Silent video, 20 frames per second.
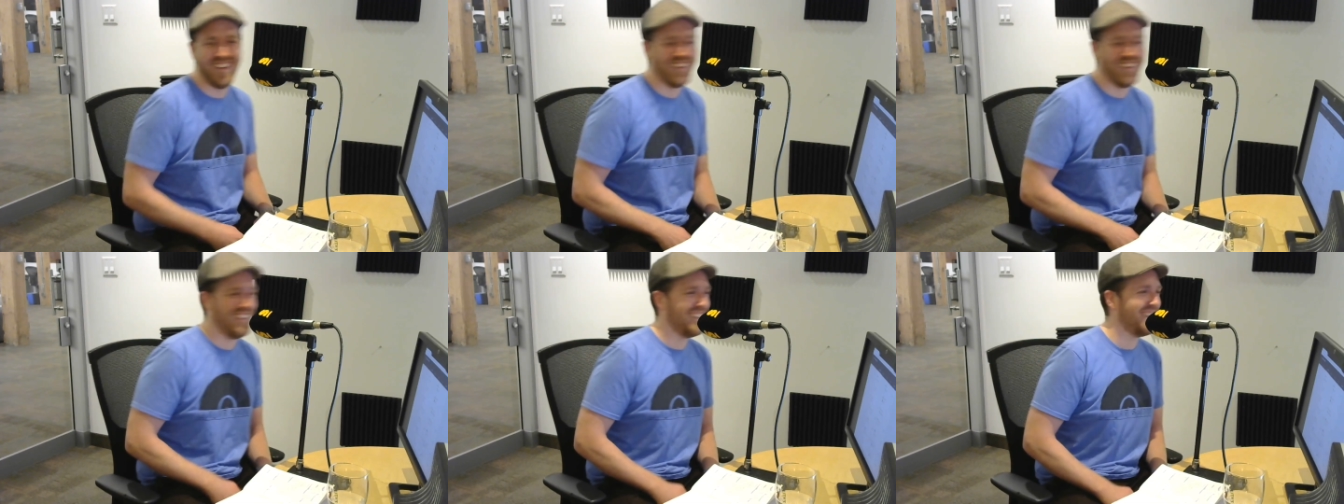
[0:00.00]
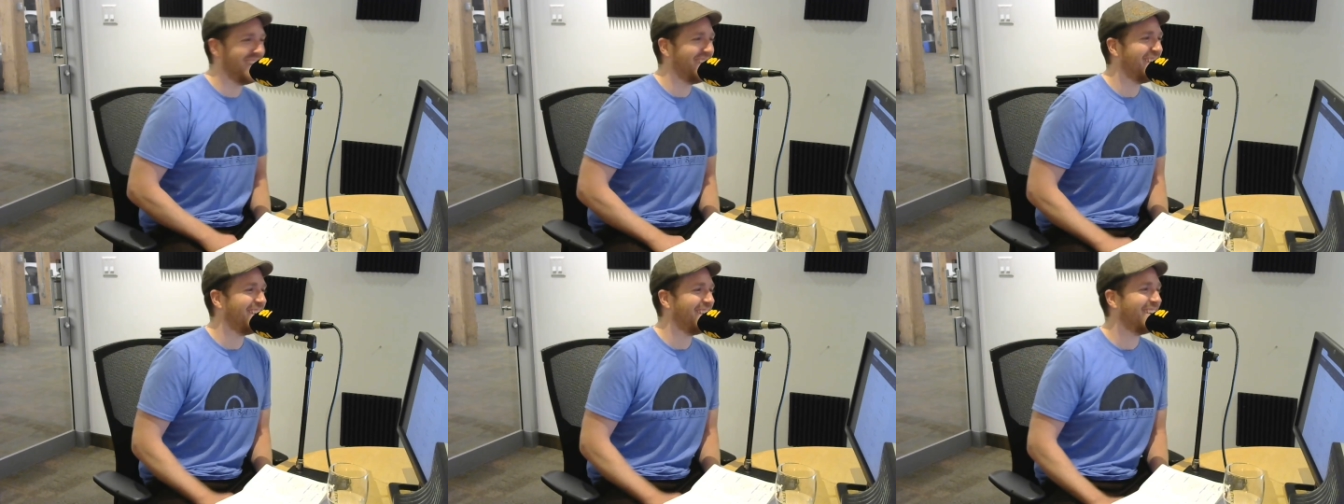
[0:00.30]
to
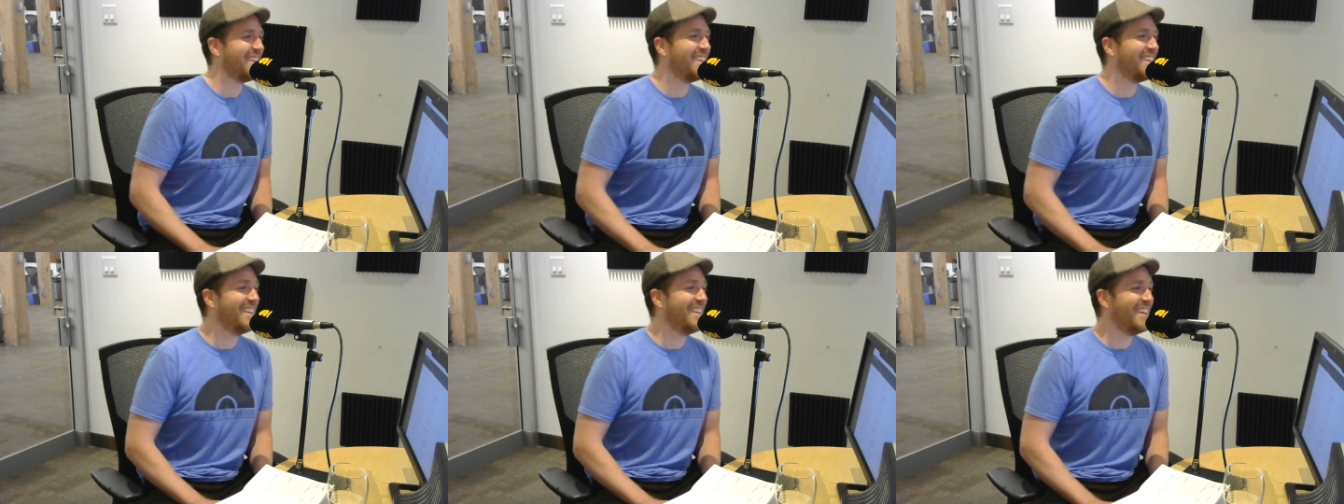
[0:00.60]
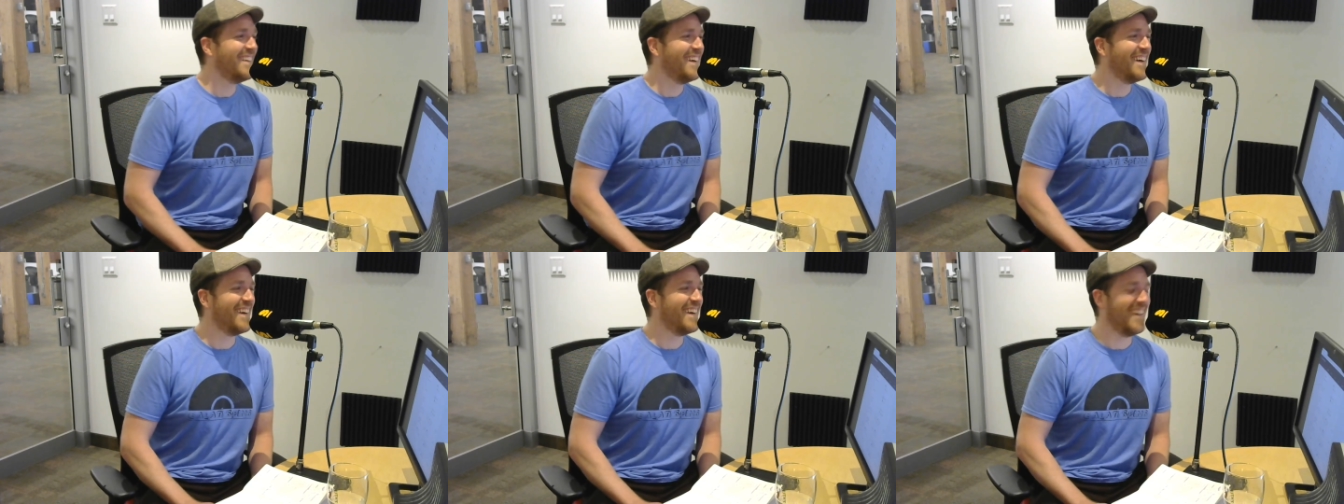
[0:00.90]
stop that
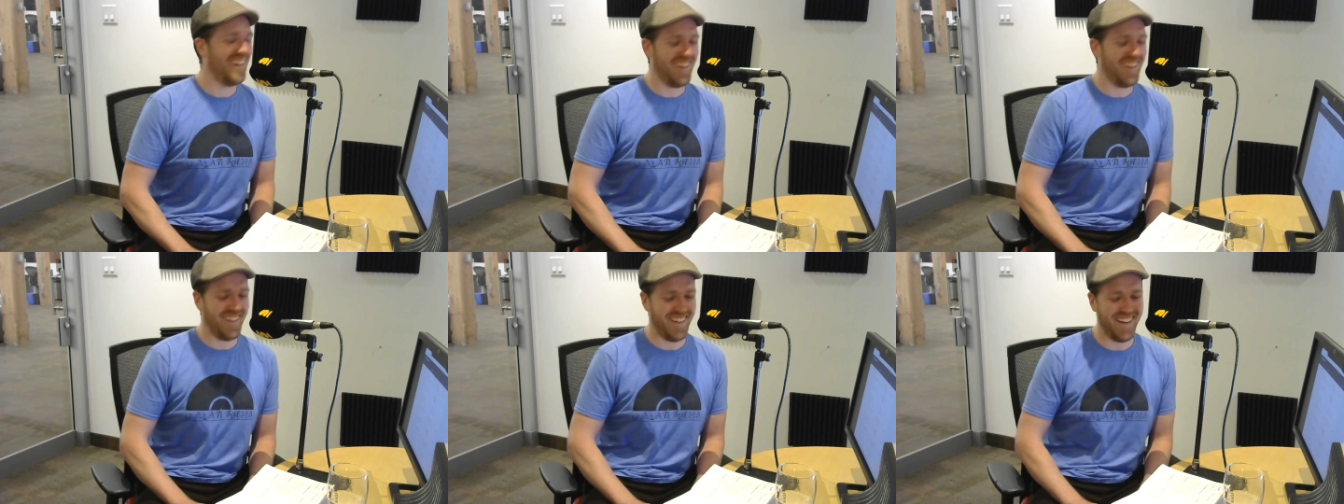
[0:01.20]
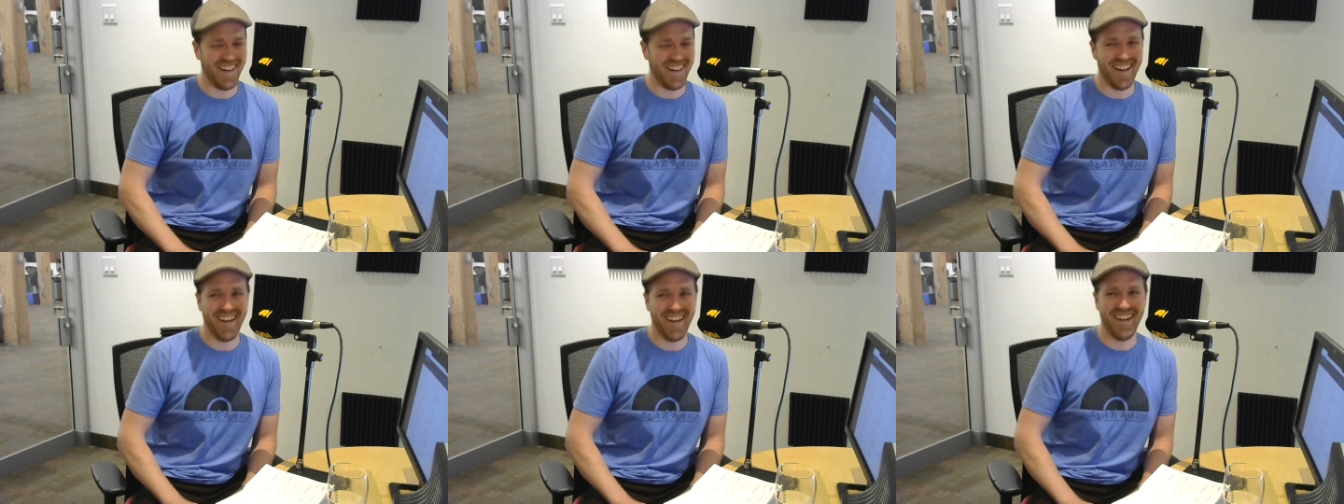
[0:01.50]
before it starts.
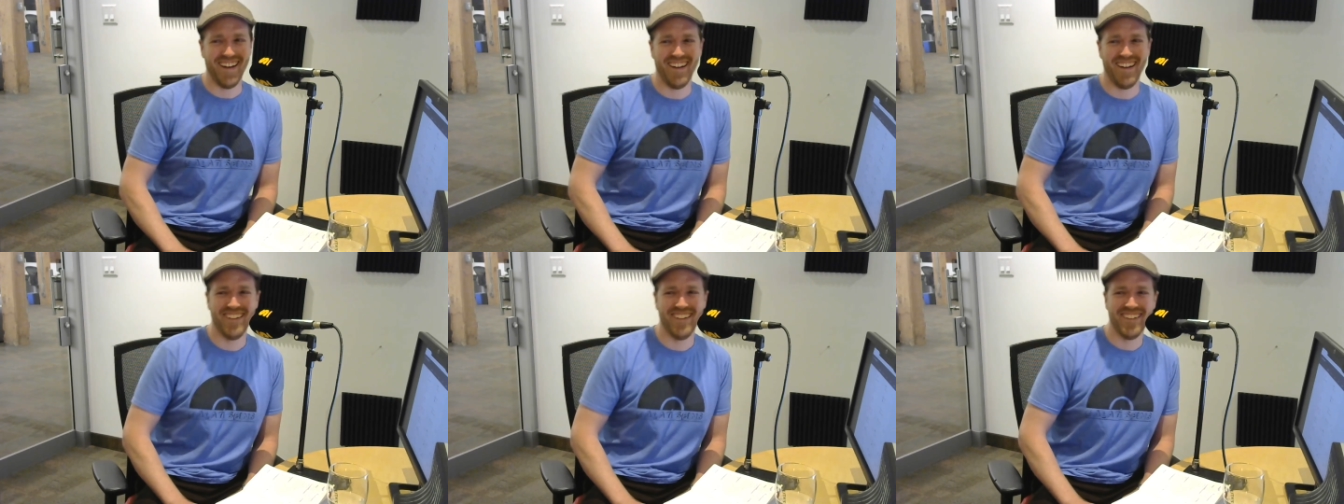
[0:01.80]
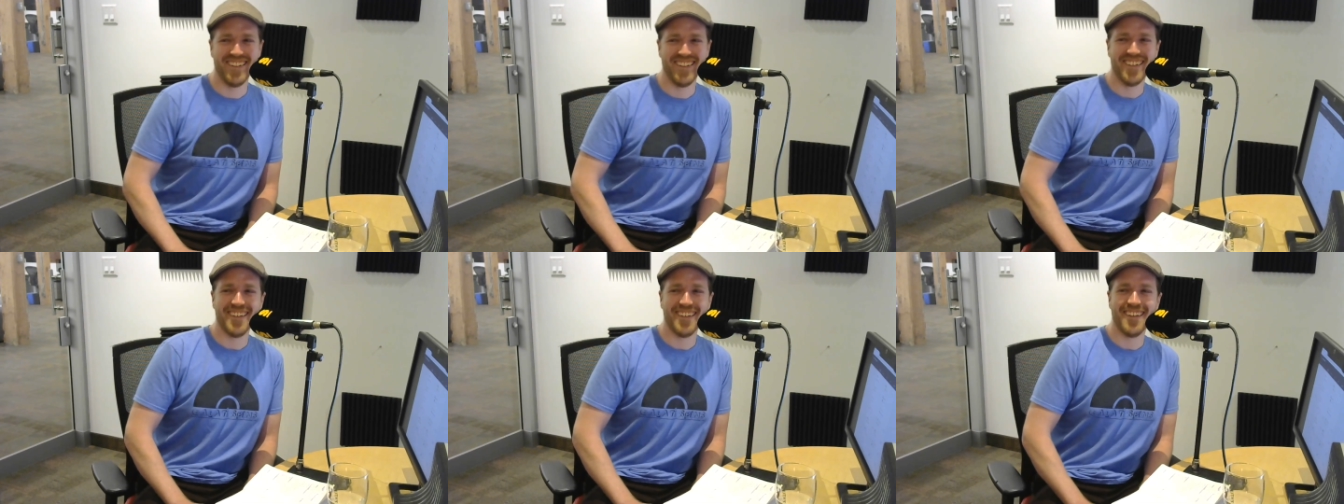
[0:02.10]
Yeah,
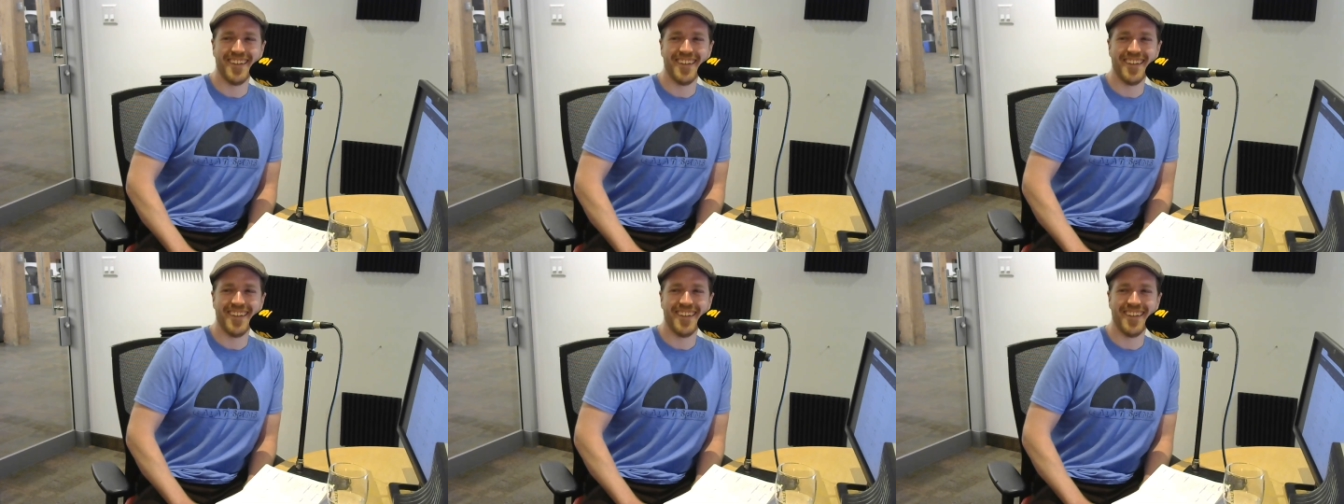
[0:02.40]
Lauren Hill,